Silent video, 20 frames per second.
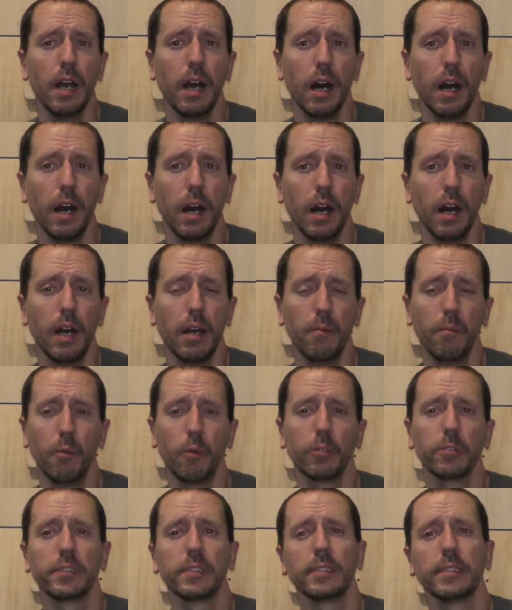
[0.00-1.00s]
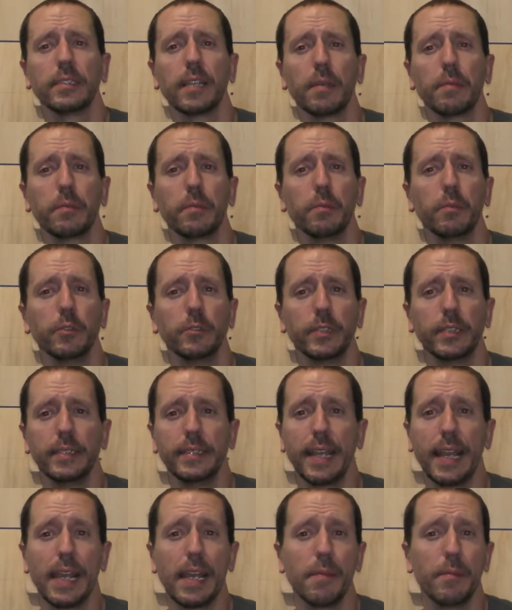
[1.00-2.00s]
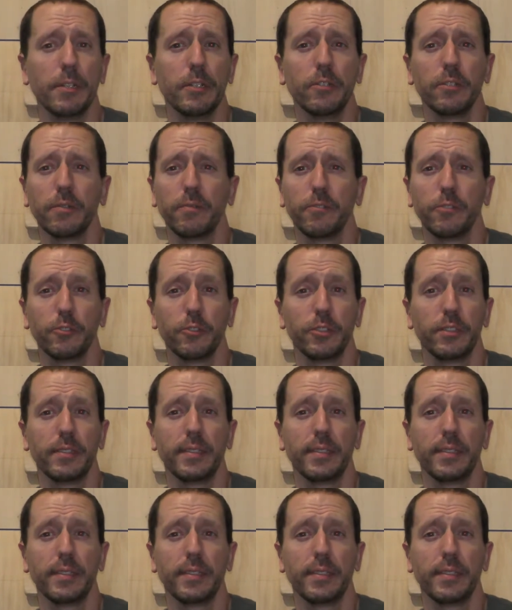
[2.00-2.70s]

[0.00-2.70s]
and more susceptible to damage if you're just